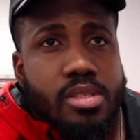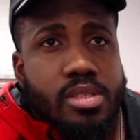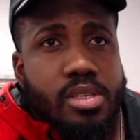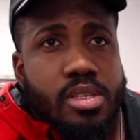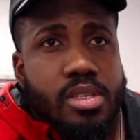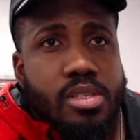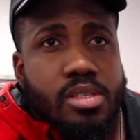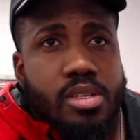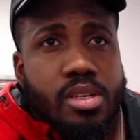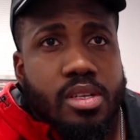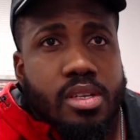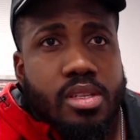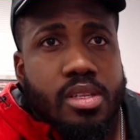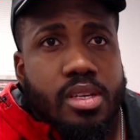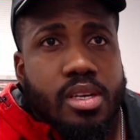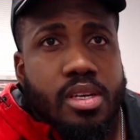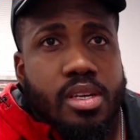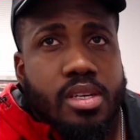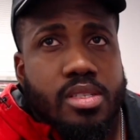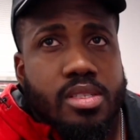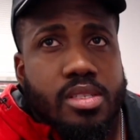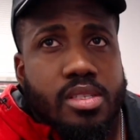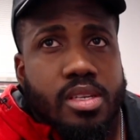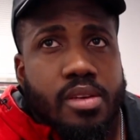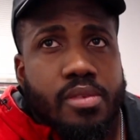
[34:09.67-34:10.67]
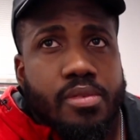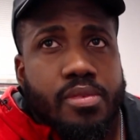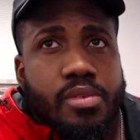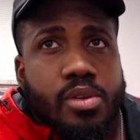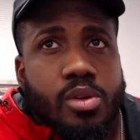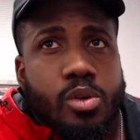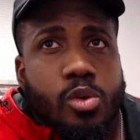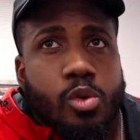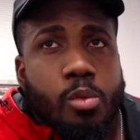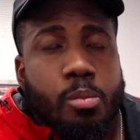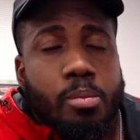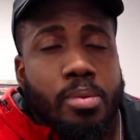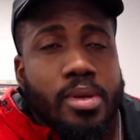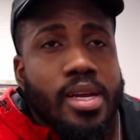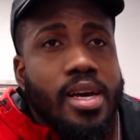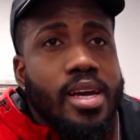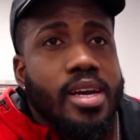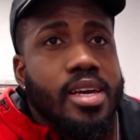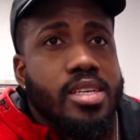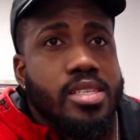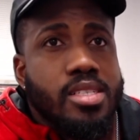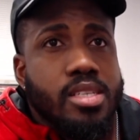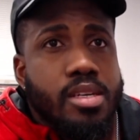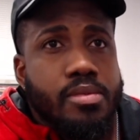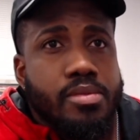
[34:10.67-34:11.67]
changed a lot of things if you apply
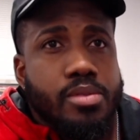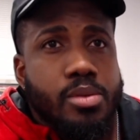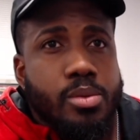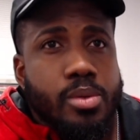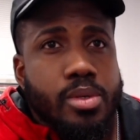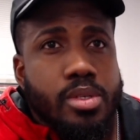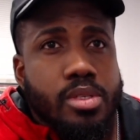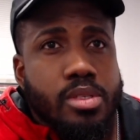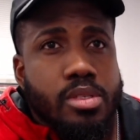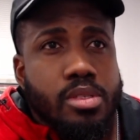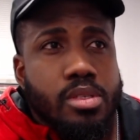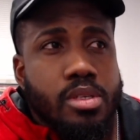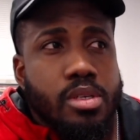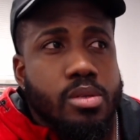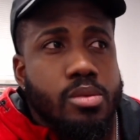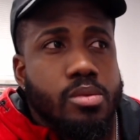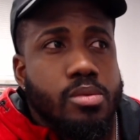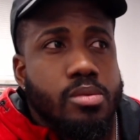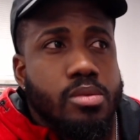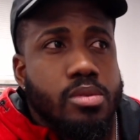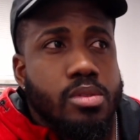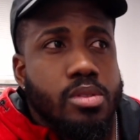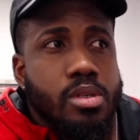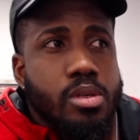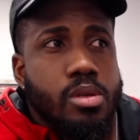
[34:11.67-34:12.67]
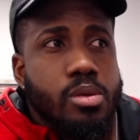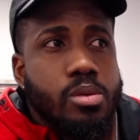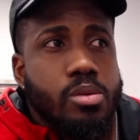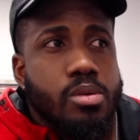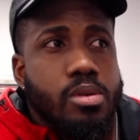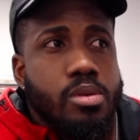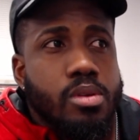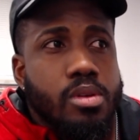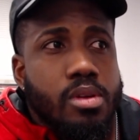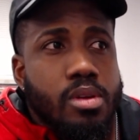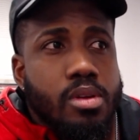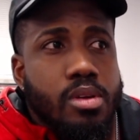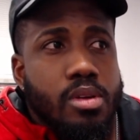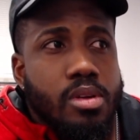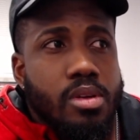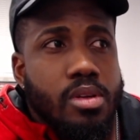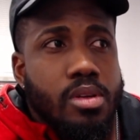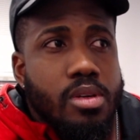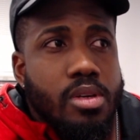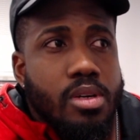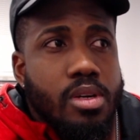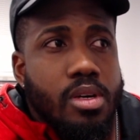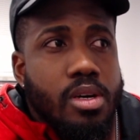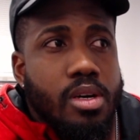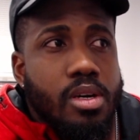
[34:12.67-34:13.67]
yourself to it, So
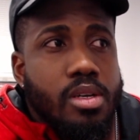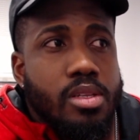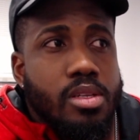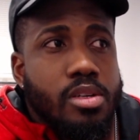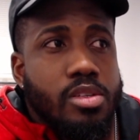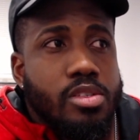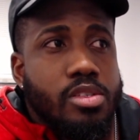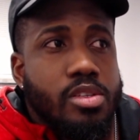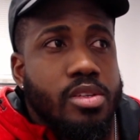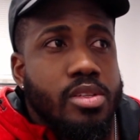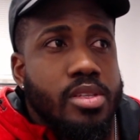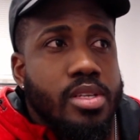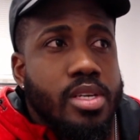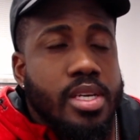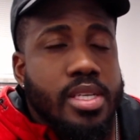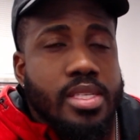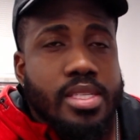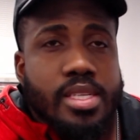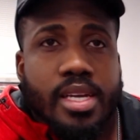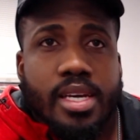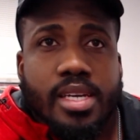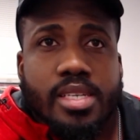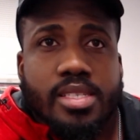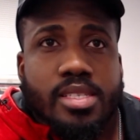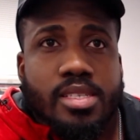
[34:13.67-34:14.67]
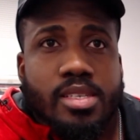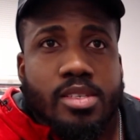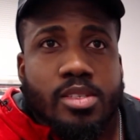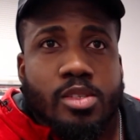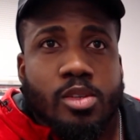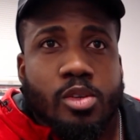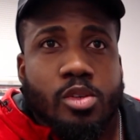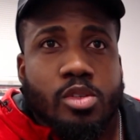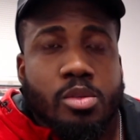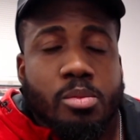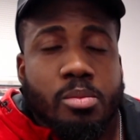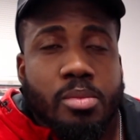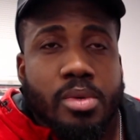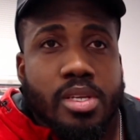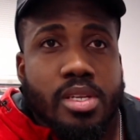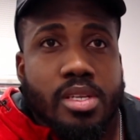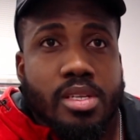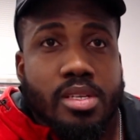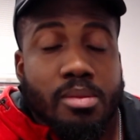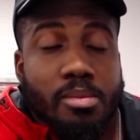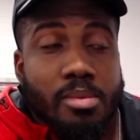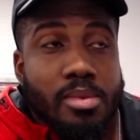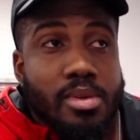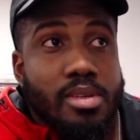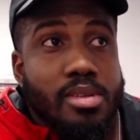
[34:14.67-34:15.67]
there are certain things that I see on social media,
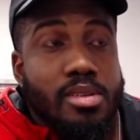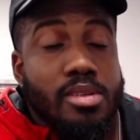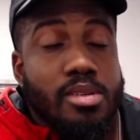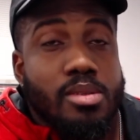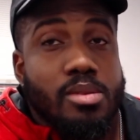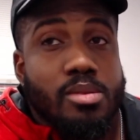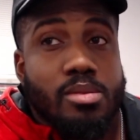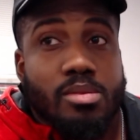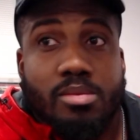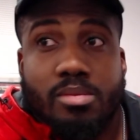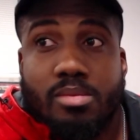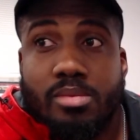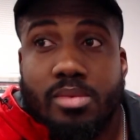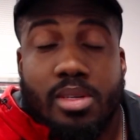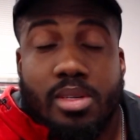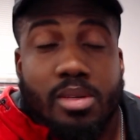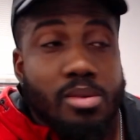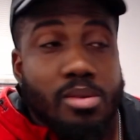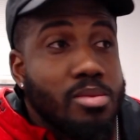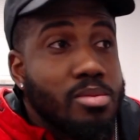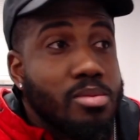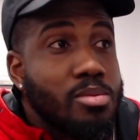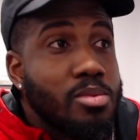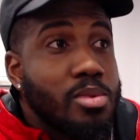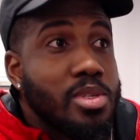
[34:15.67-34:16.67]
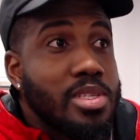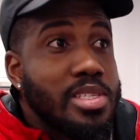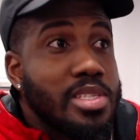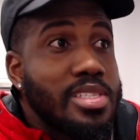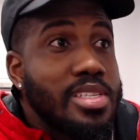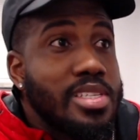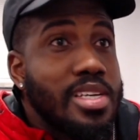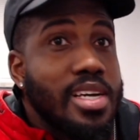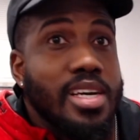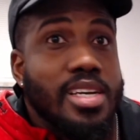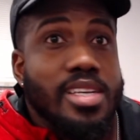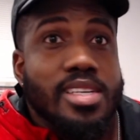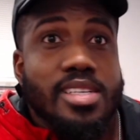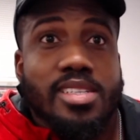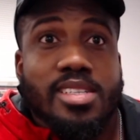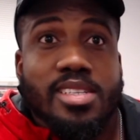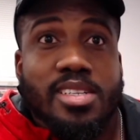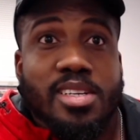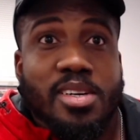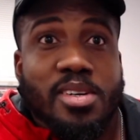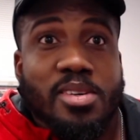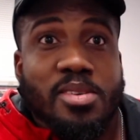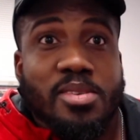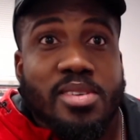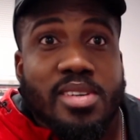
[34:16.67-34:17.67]
and I'm like, oh, wow, what's that,
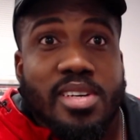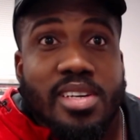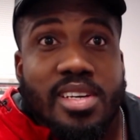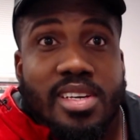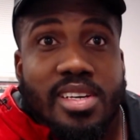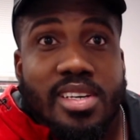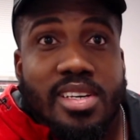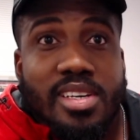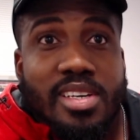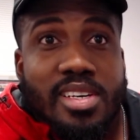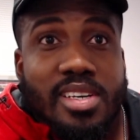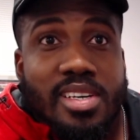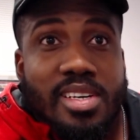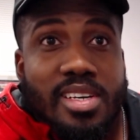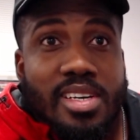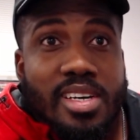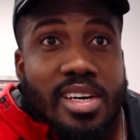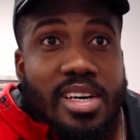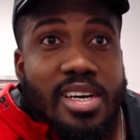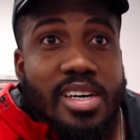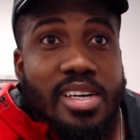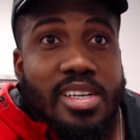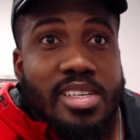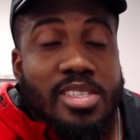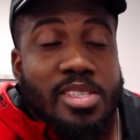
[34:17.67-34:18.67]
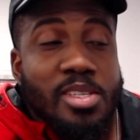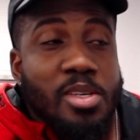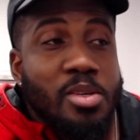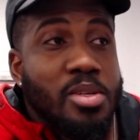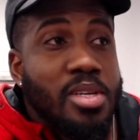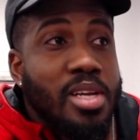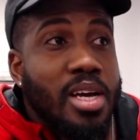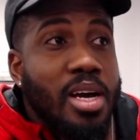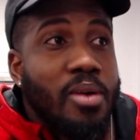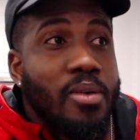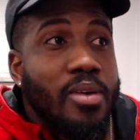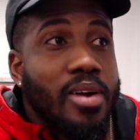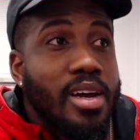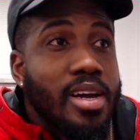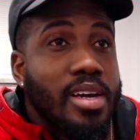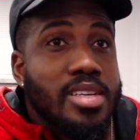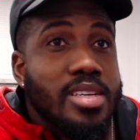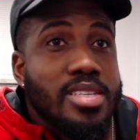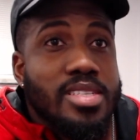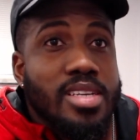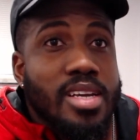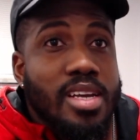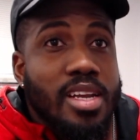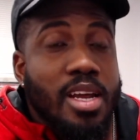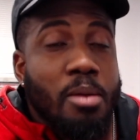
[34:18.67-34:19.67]
And so now I
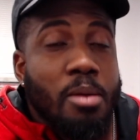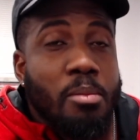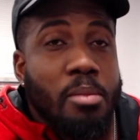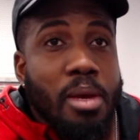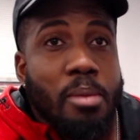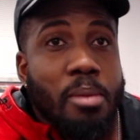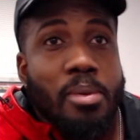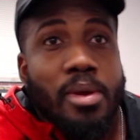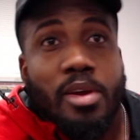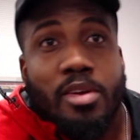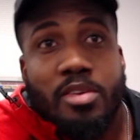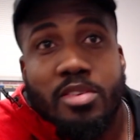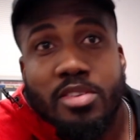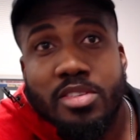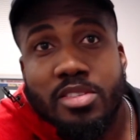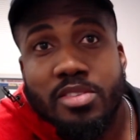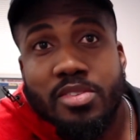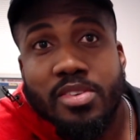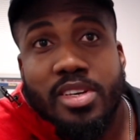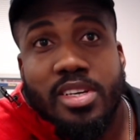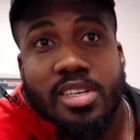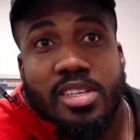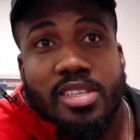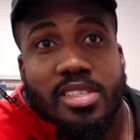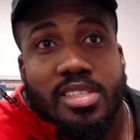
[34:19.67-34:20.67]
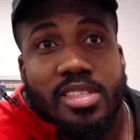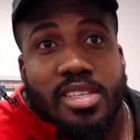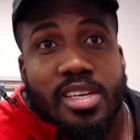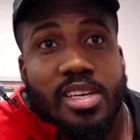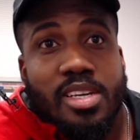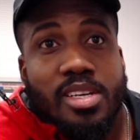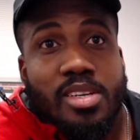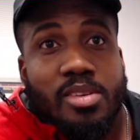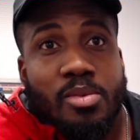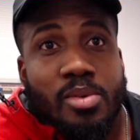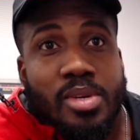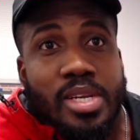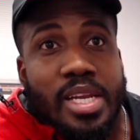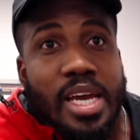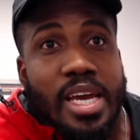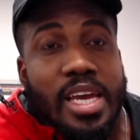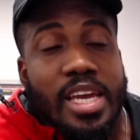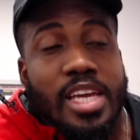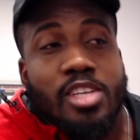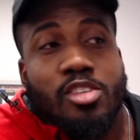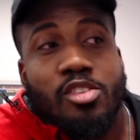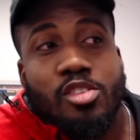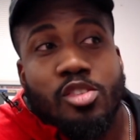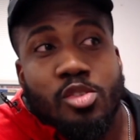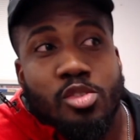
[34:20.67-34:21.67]
understand how my parents feel. Like, when I
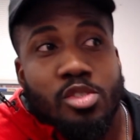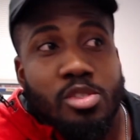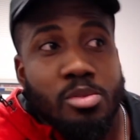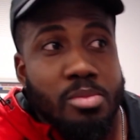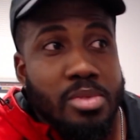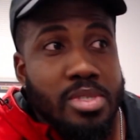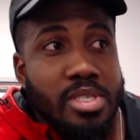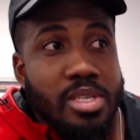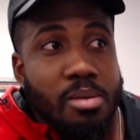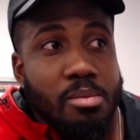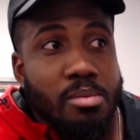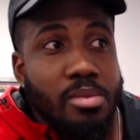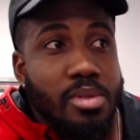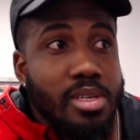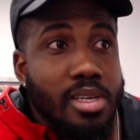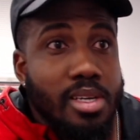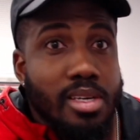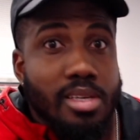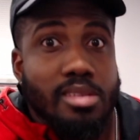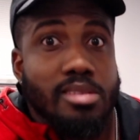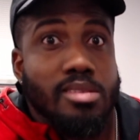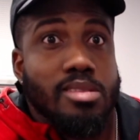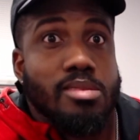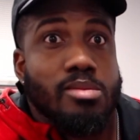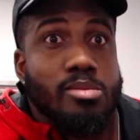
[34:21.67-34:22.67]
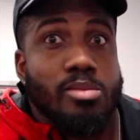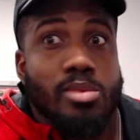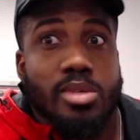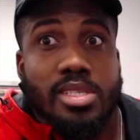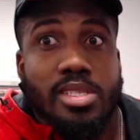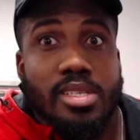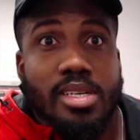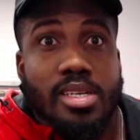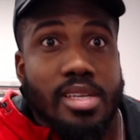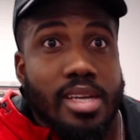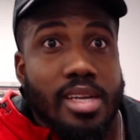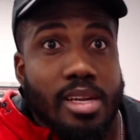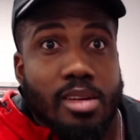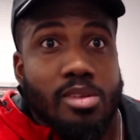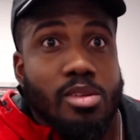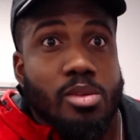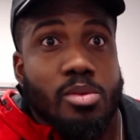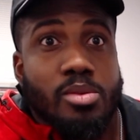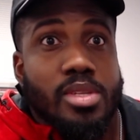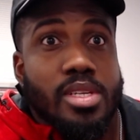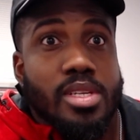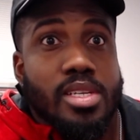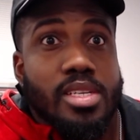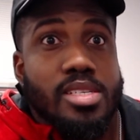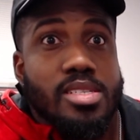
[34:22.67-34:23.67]
introduce them to something, like, what is that? I don't know
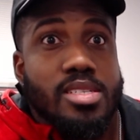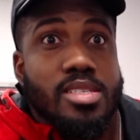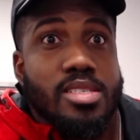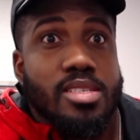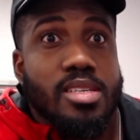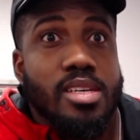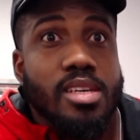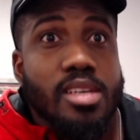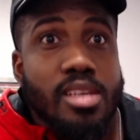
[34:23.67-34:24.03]
what that is.